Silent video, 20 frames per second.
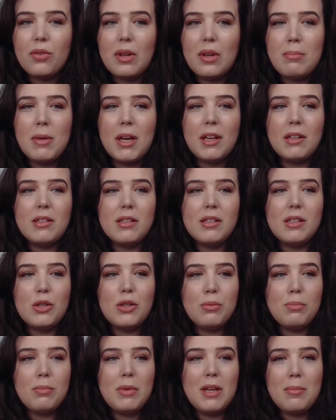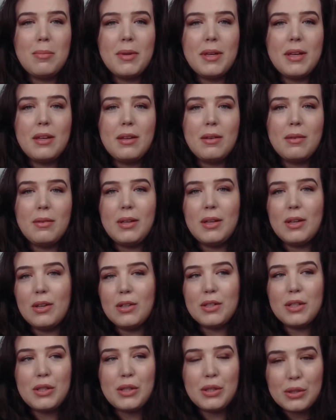They make a decision maybe
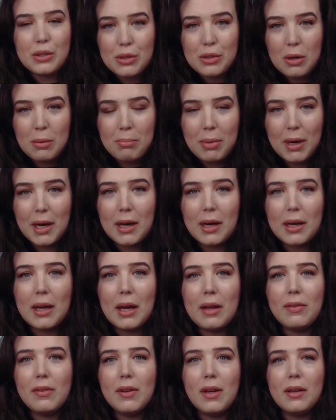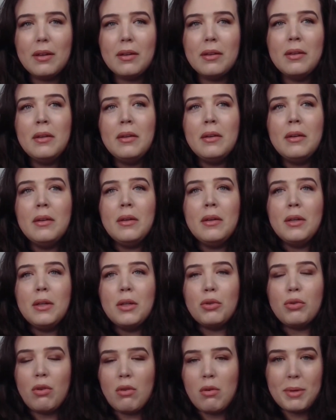years and years gone by and then
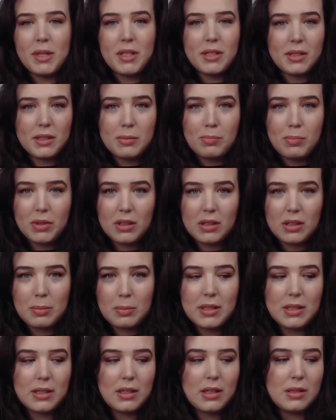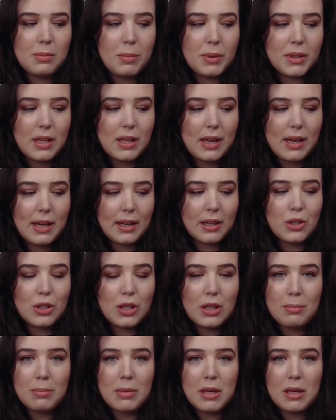grow a business, build a business, but then
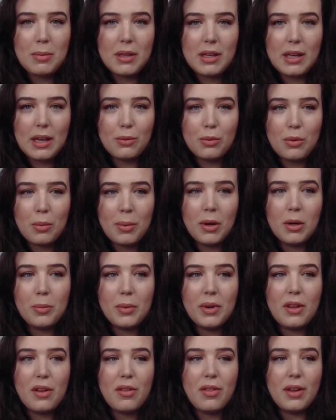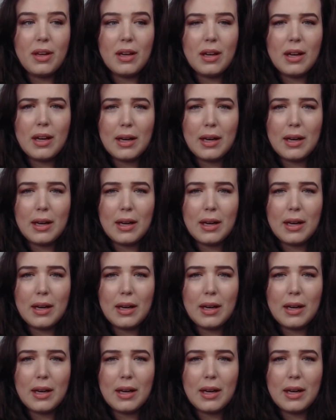actually maybe get to a point where they think,